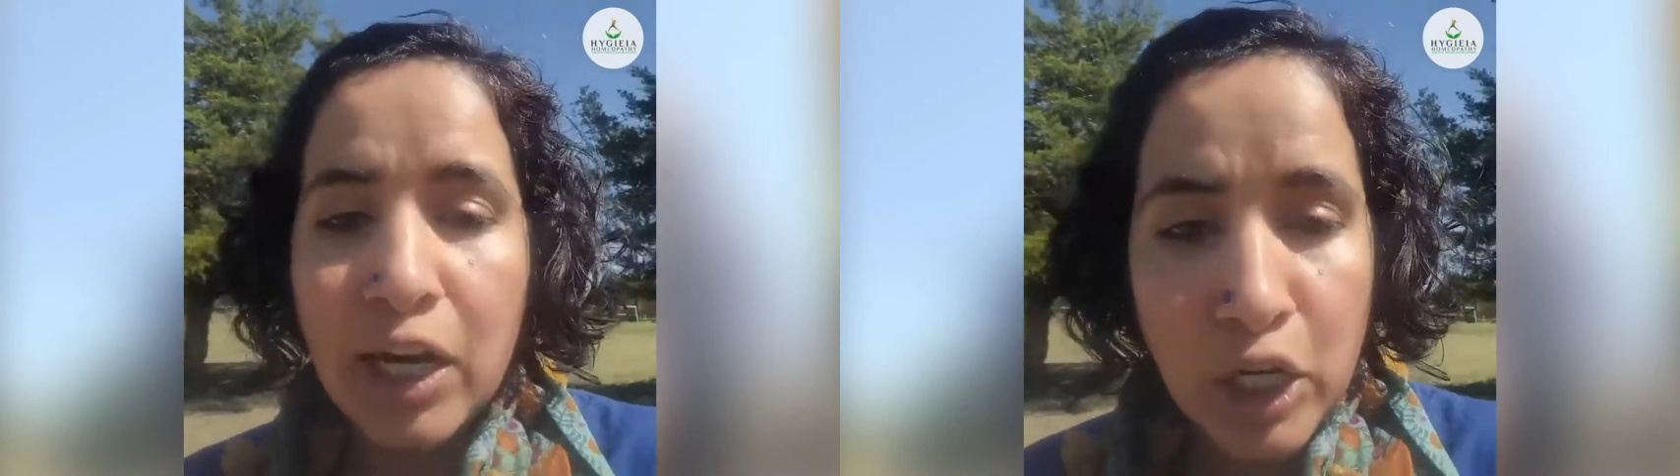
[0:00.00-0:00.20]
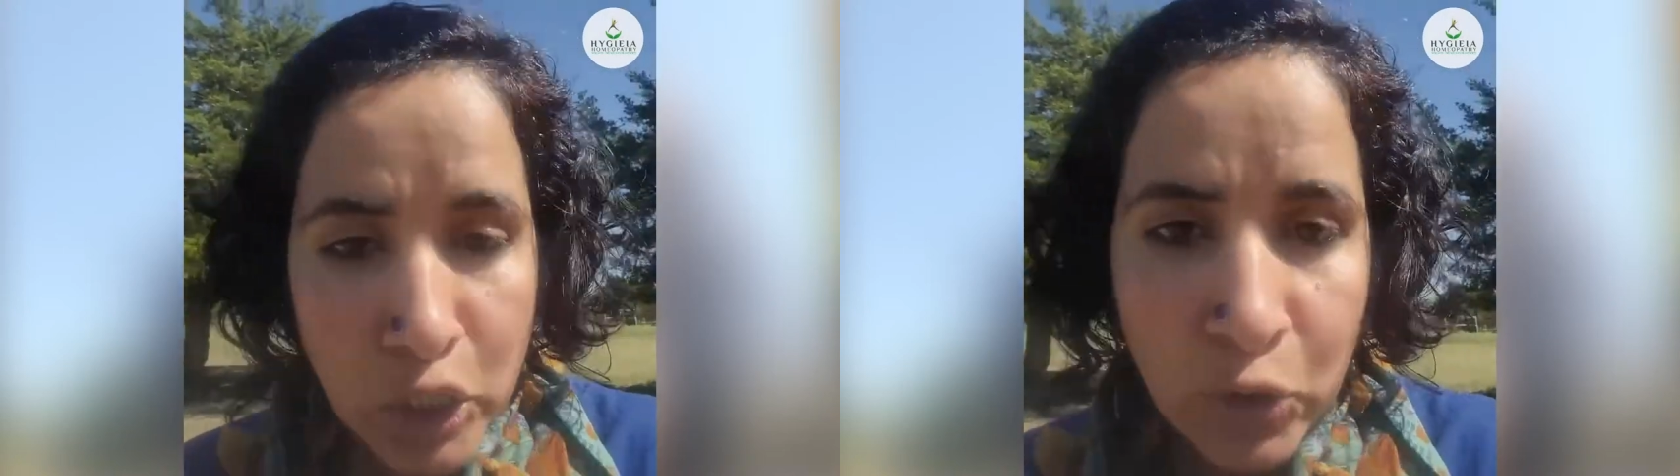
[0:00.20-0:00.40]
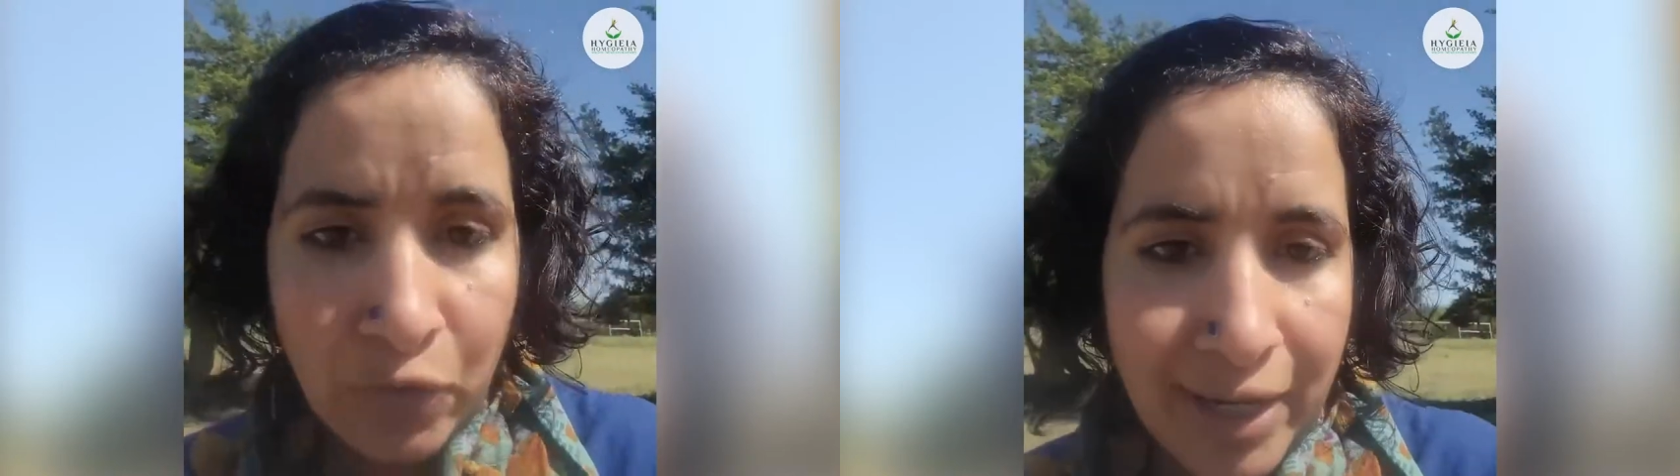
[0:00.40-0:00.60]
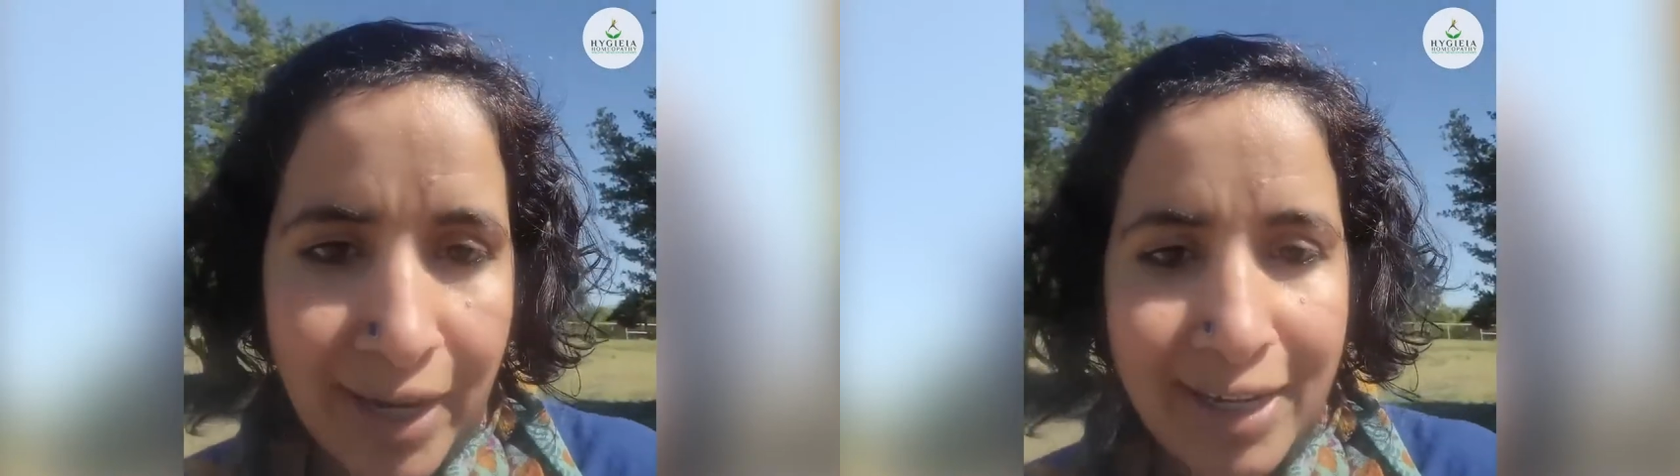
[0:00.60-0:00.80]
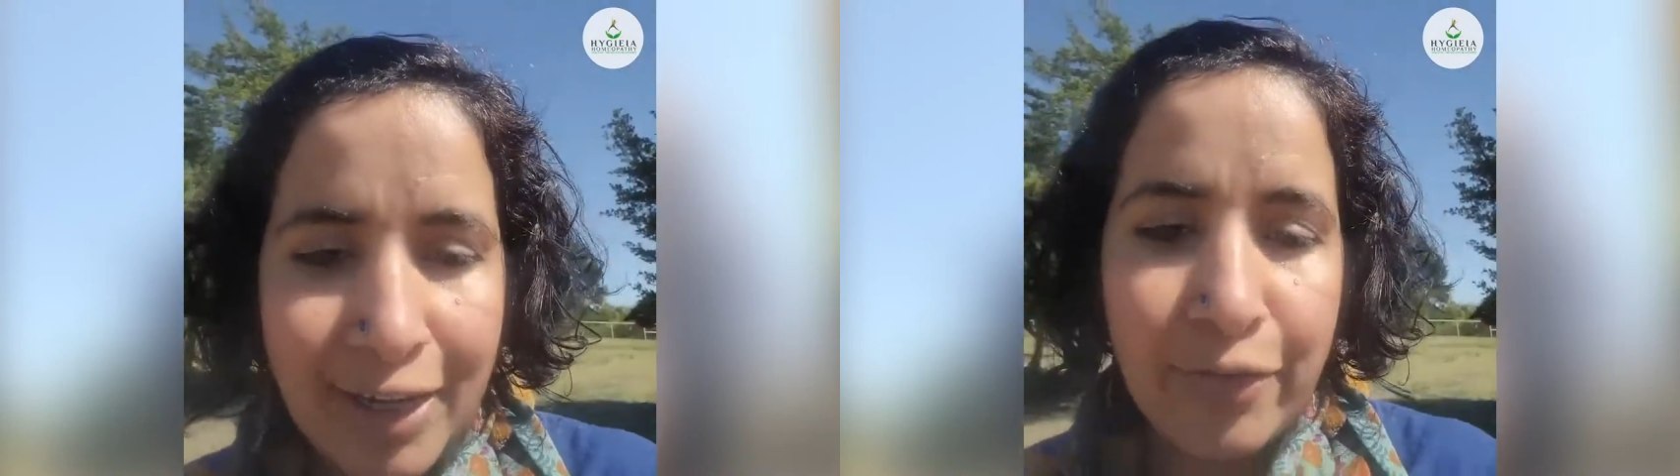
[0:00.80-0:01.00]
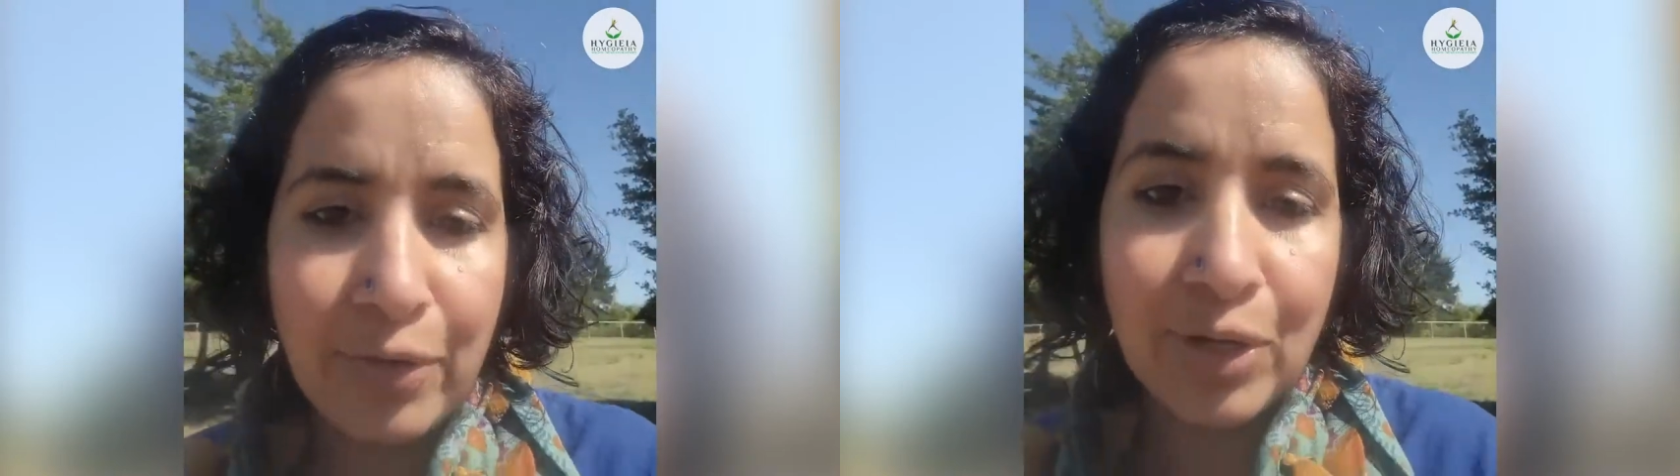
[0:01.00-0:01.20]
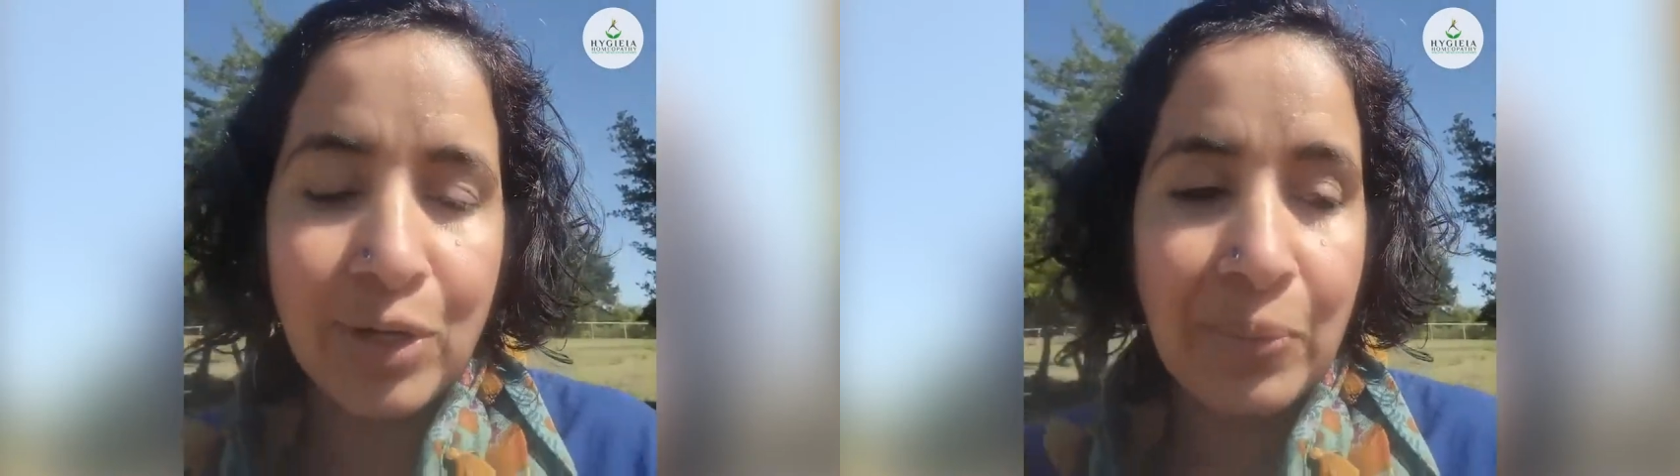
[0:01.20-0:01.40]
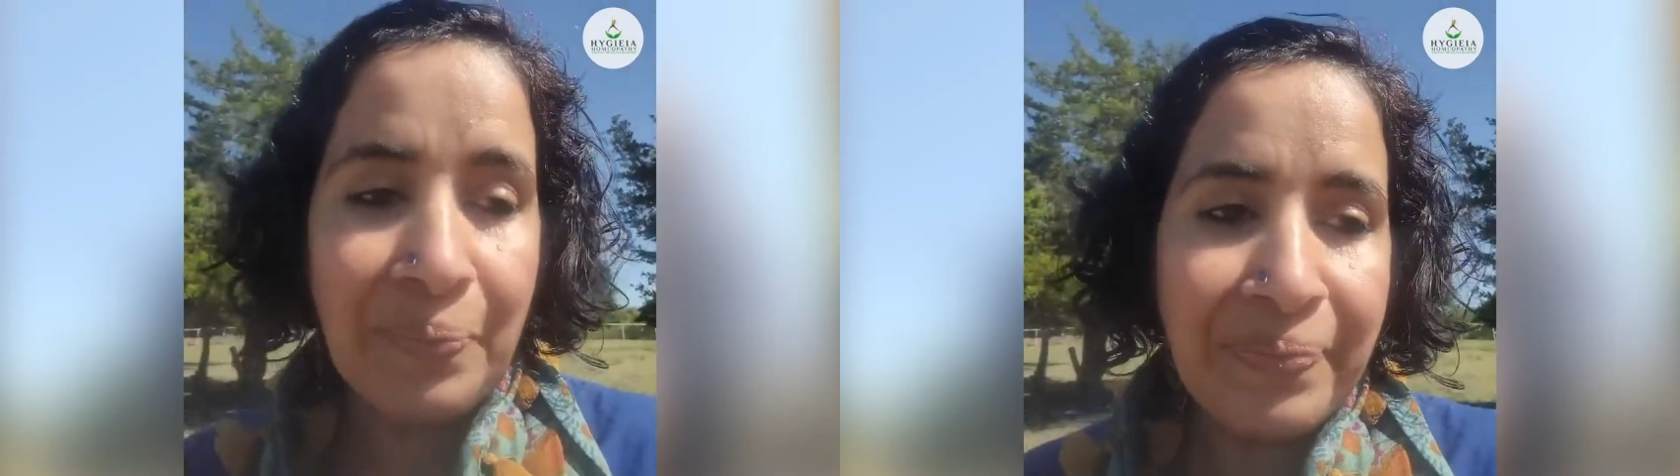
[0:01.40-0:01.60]
rejuvenating for
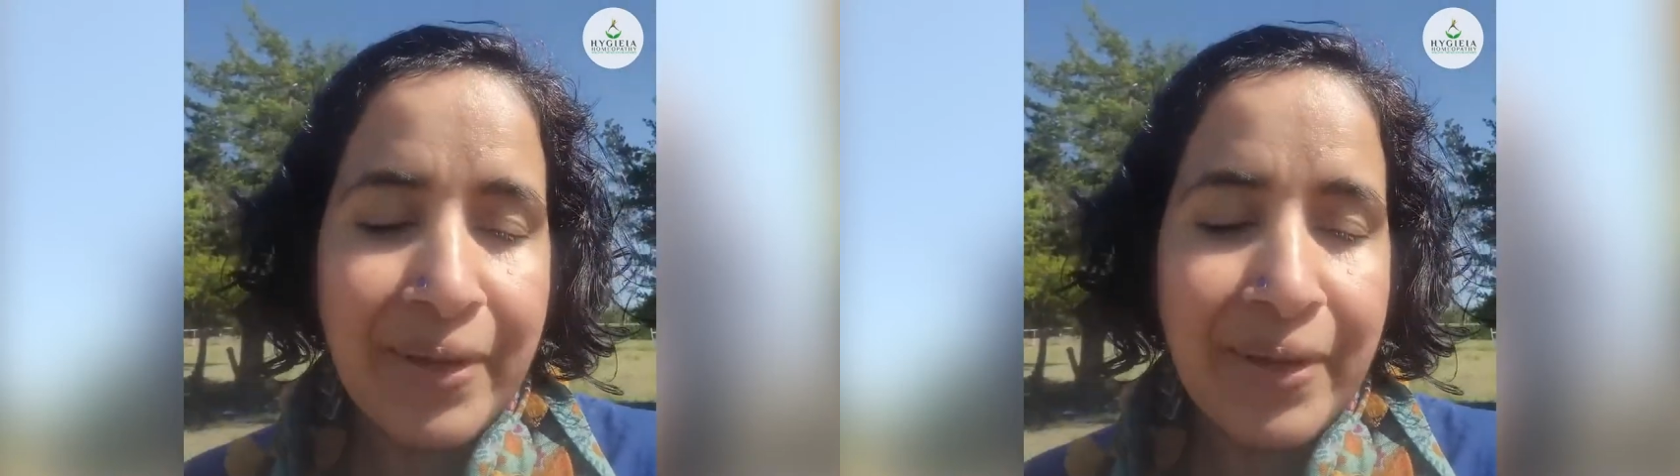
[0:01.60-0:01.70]
you,